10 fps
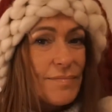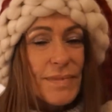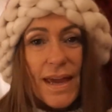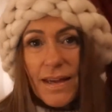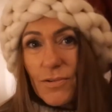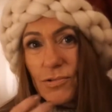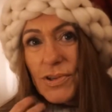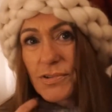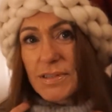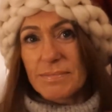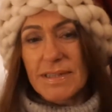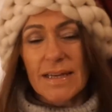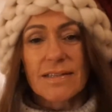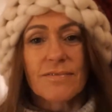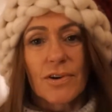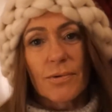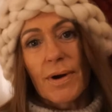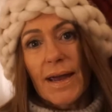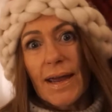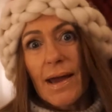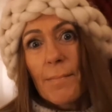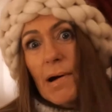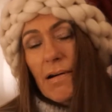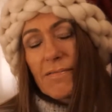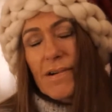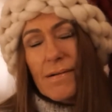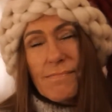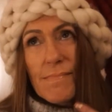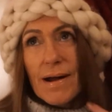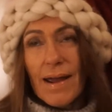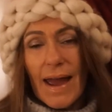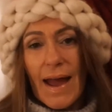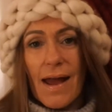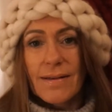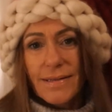Yeah, all the Christmas things have gone away, apart from my hat.